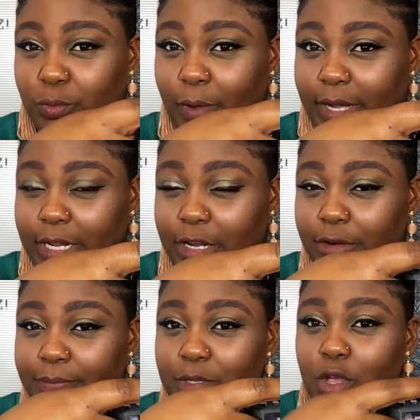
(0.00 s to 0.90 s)
right
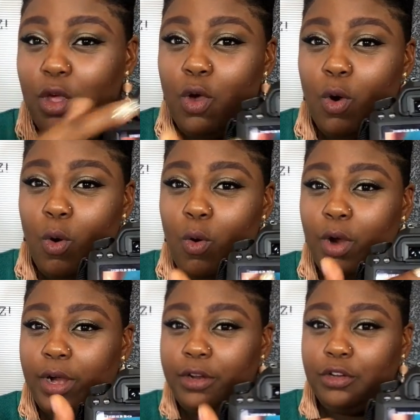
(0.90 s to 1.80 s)
here,
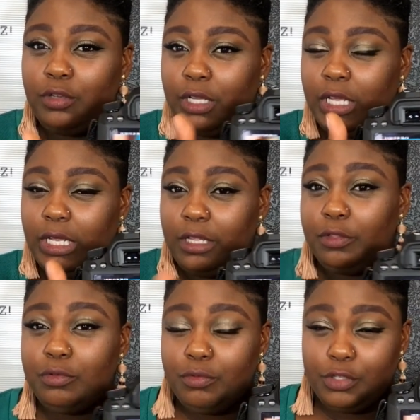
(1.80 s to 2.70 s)
or you're looking
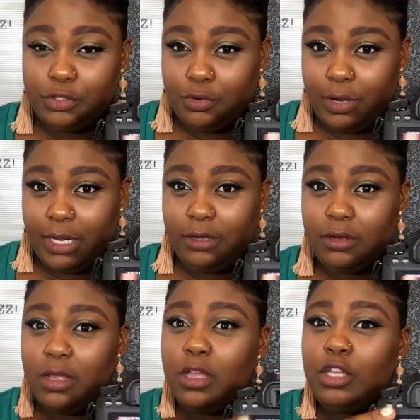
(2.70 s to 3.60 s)
through the screen,
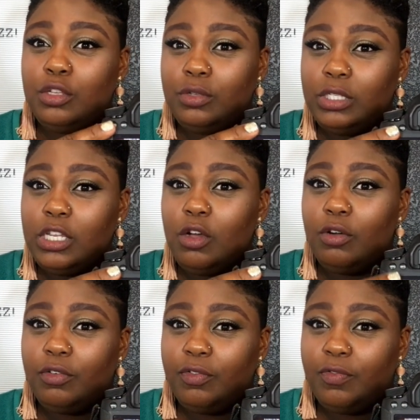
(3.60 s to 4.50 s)
you still
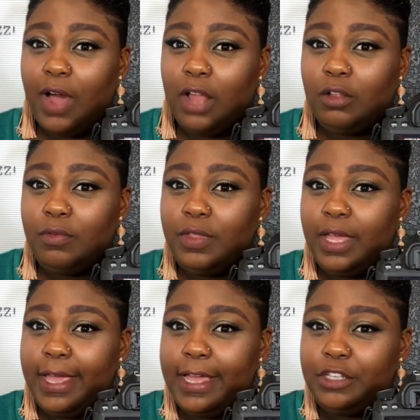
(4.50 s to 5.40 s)
follow the
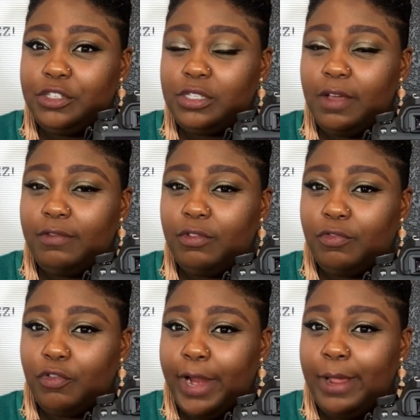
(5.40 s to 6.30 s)
edges of the
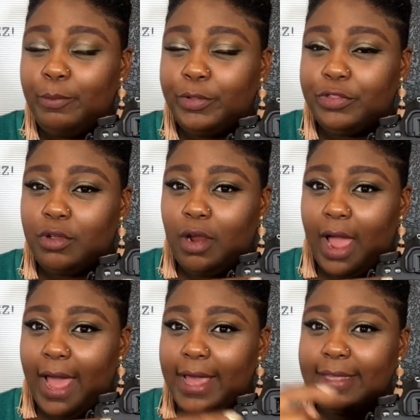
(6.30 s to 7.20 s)
frame with your
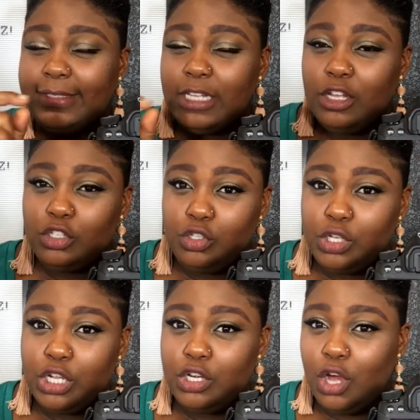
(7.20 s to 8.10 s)
eyes so
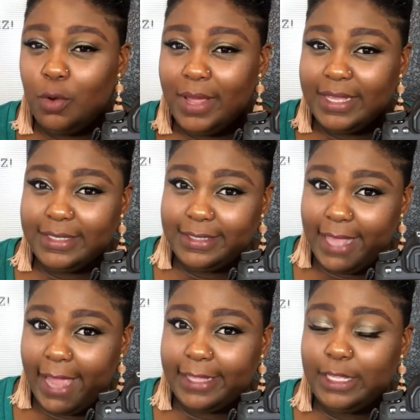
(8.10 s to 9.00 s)
you can know
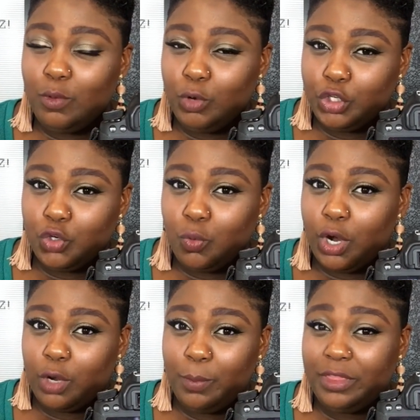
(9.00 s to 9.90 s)
exactly what you're
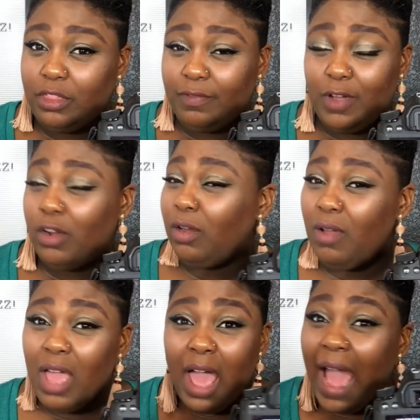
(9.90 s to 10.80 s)
working with in the photo.
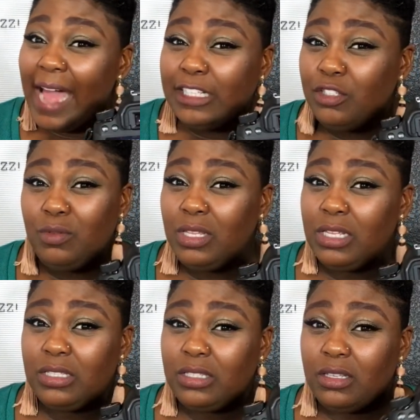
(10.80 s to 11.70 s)
I do
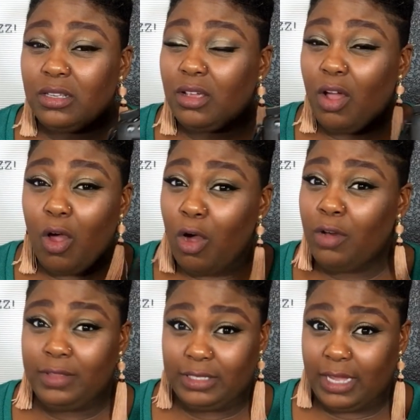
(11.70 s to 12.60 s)
this
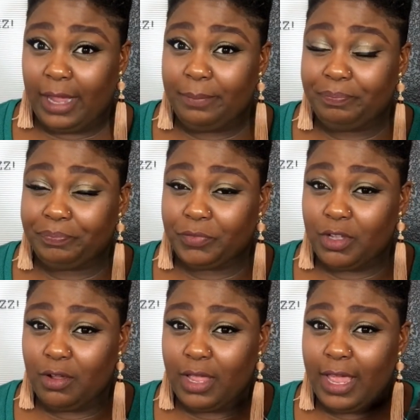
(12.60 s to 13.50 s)
all the time,
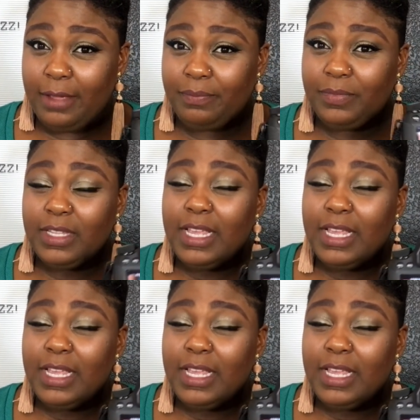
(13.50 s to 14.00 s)
okay?